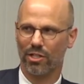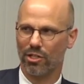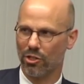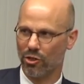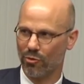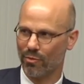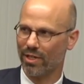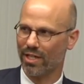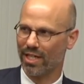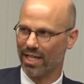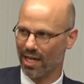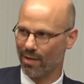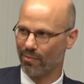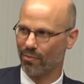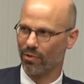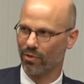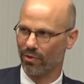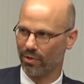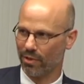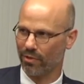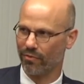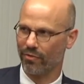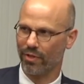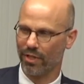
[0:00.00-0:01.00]
in human
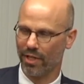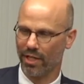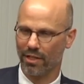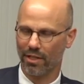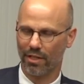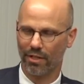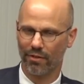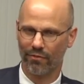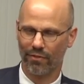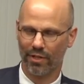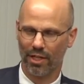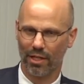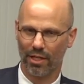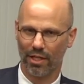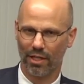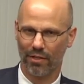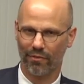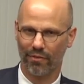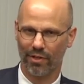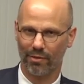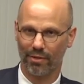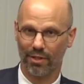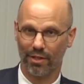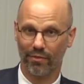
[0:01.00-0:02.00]
capital of the, at, the at
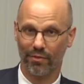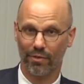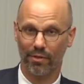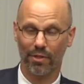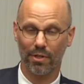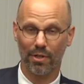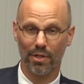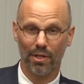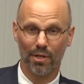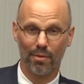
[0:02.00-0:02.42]
the family level.